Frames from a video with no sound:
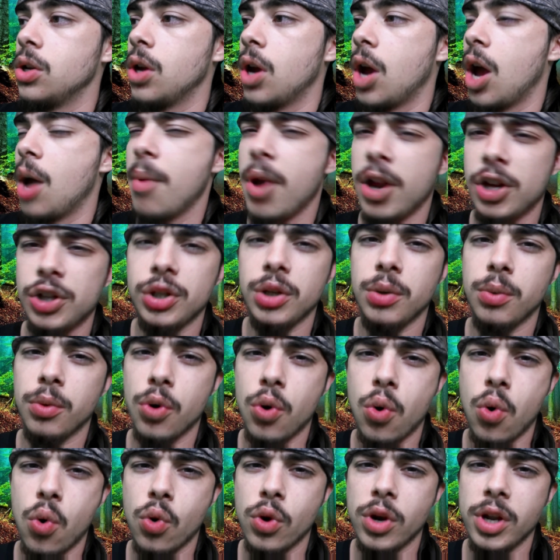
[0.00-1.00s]
actually
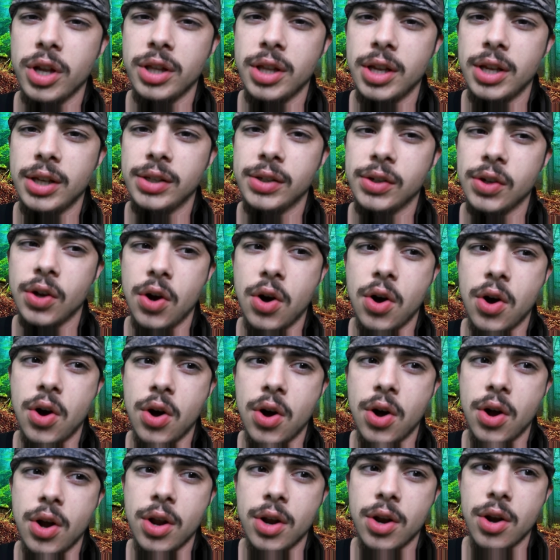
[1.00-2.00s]
recording this
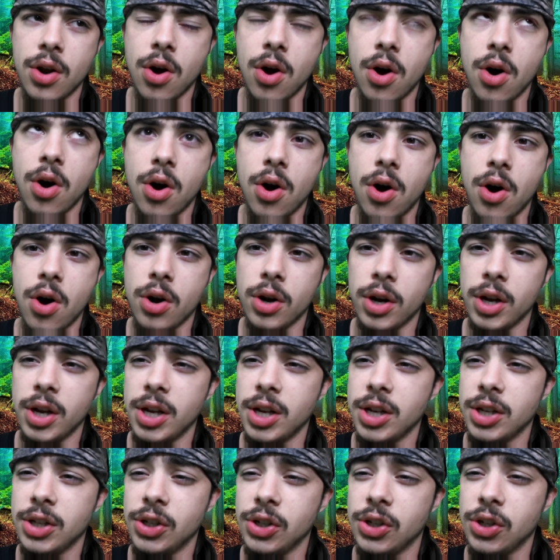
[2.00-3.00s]
on
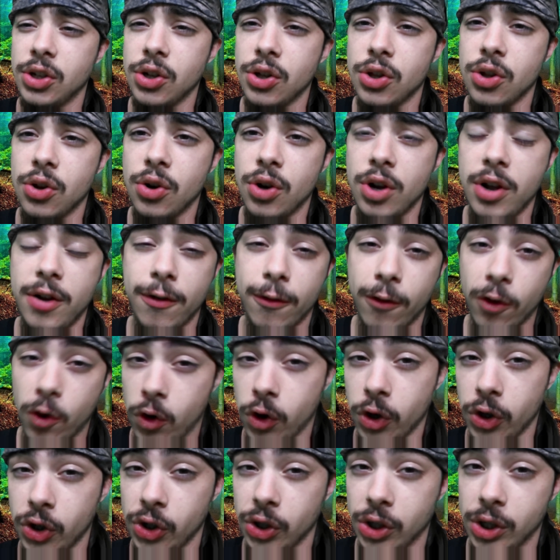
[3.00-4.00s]
August
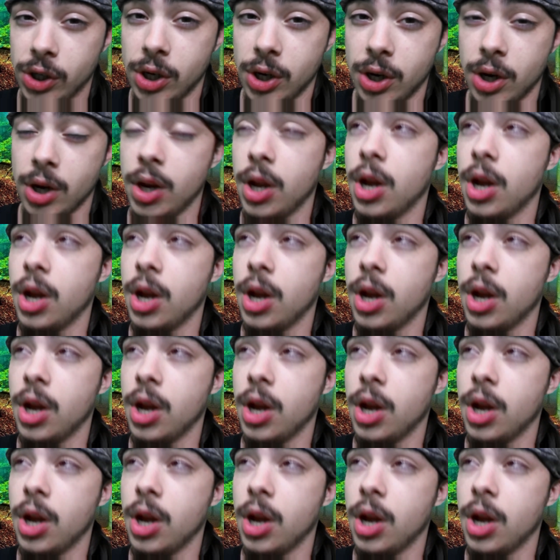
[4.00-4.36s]
31st,